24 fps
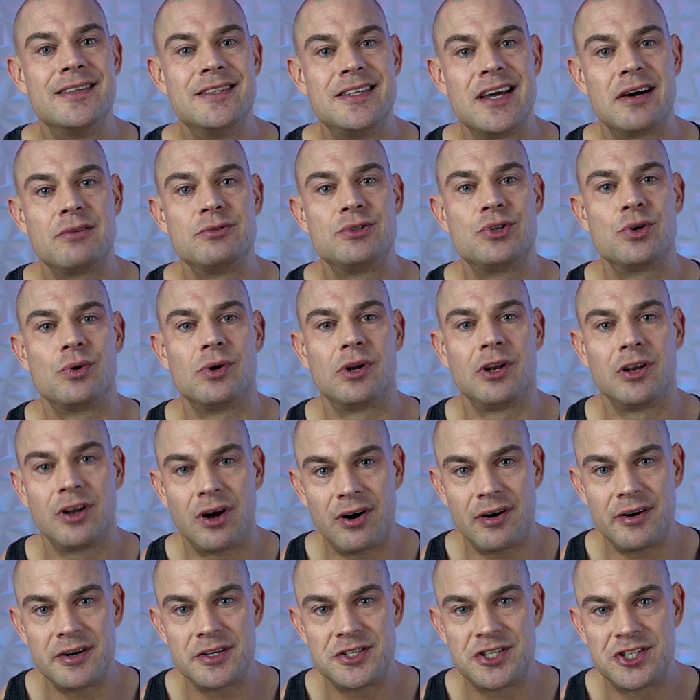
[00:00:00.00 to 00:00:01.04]
down to a
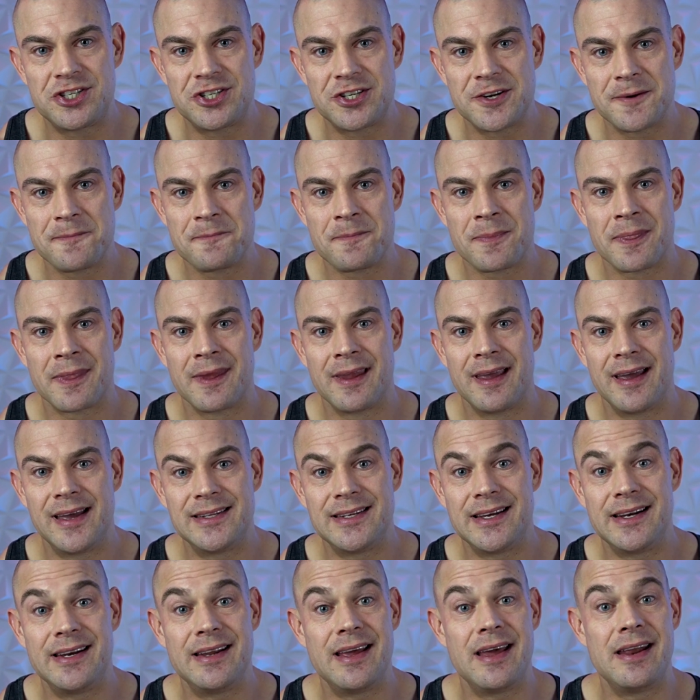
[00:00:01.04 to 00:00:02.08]
large
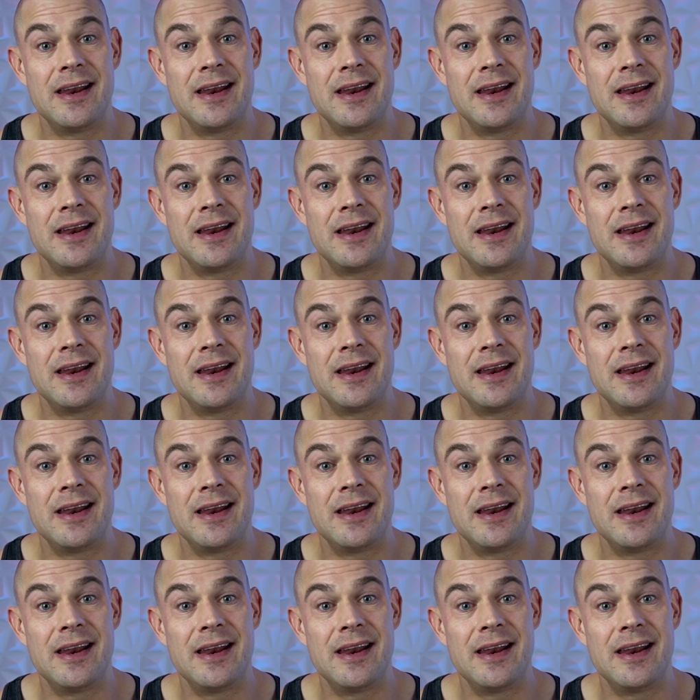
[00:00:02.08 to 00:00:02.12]
and then